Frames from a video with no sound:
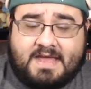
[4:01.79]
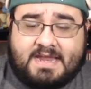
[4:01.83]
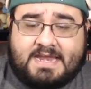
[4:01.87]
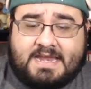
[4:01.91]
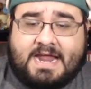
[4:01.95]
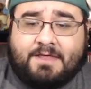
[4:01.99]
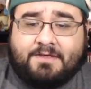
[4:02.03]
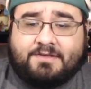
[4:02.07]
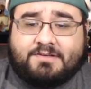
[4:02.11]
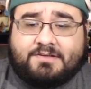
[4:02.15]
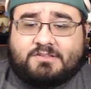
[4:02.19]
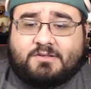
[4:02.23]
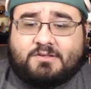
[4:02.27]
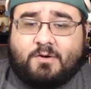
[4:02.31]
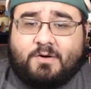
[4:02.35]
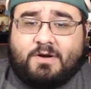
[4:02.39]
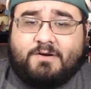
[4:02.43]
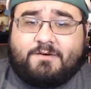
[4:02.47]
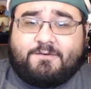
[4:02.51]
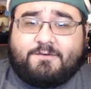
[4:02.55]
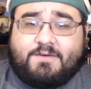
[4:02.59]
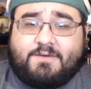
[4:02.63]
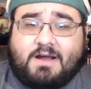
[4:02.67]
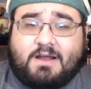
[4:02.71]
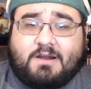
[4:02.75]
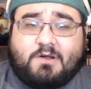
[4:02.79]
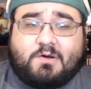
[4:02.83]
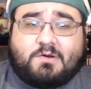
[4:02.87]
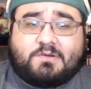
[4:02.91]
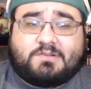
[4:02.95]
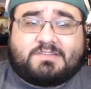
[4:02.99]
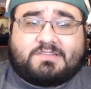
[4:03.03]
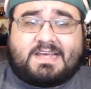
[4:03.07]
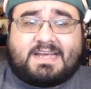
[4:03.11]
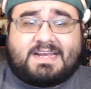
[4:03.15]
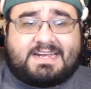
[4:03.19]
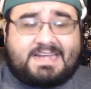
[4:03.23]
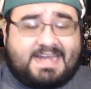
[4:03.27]
Now, the story
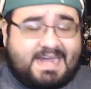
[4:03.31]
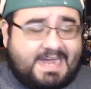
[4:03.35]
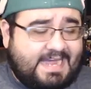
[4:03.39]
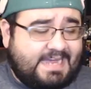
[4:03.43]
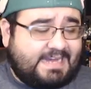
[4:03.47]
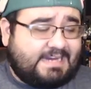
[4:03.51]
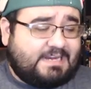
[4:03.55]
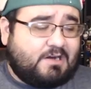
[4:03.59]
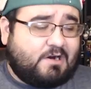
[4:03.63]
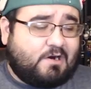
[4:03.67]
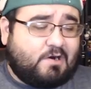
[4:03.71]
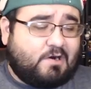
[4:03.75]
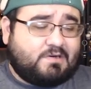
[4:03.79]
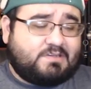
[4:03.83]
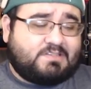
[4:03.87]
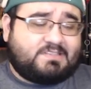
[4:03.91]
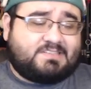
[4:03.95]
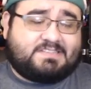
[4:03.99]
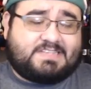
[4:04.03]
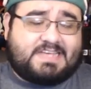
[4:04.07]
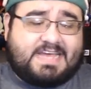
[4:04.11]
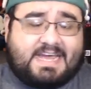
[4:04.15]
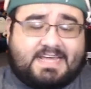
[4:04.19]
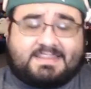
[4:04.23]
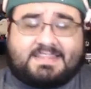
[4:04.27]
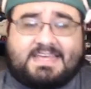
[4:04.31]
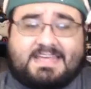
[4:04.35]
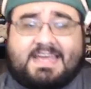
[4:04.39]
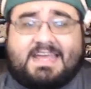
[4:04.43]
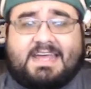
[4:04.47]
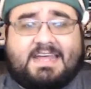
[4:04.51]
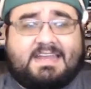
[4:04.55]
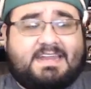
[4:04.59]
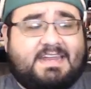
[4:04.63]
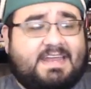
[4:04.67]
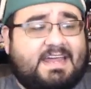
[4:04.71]
follows a guy called Seth, and